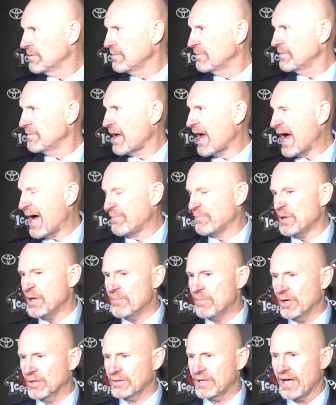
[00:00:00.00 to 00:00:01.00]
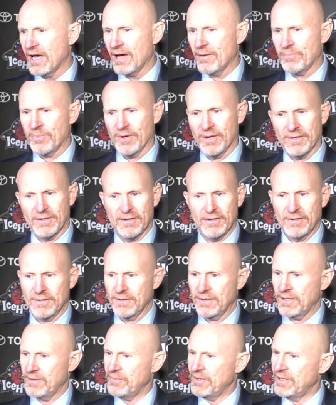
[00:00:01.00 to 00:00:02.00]
I'm happy about that, but,
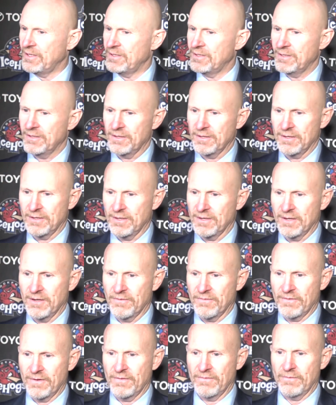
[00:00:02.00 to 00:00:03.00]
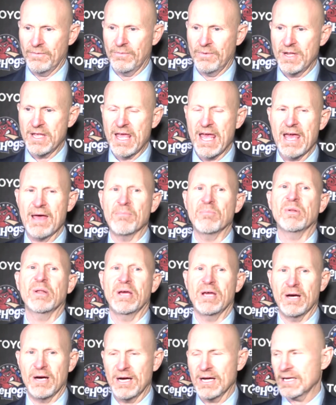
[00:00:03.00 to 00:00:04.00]
I mean, if we can't
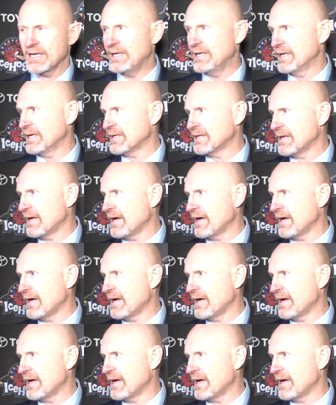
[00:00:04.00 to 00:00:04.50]
play hockey like